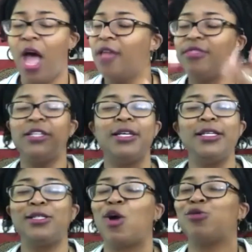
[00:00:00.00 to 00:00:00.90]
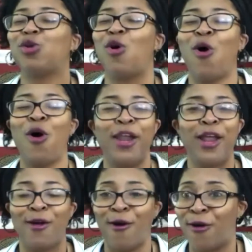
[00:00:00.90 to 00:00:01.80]
The list goes on and
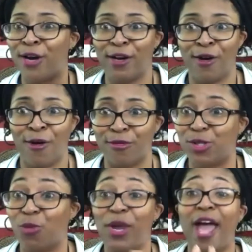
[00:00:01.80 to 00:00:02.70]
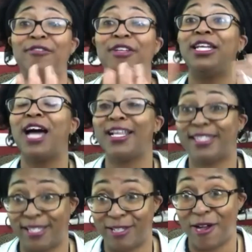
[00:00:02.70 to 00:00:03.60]
on and on. So we have lots to
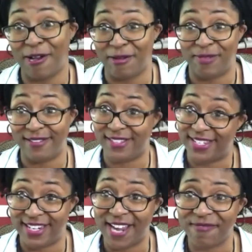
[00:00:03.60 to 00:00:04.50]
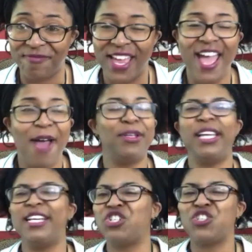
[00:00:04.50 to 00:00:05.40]
talk about today. But
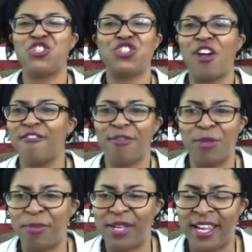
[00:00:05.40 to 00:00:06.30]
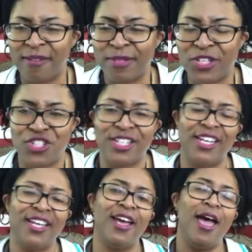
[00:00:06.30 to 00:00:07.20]
let's just start from the beginning, Miss Genia.
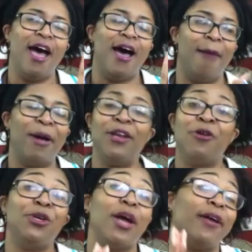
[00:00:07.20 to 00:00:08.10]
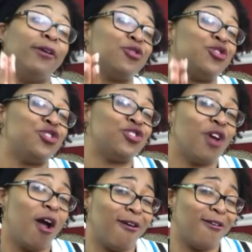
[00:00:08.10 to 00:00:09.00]
I know you got your
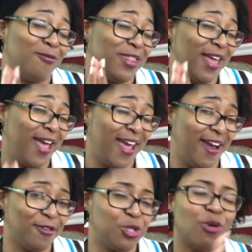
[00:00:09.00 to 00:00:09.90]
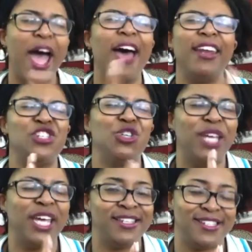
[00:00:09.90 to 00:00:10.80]
start with hair. So how did you get
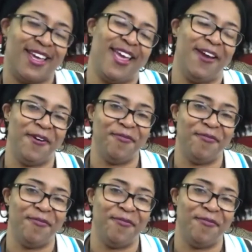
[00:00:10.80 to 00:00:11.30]
into hair?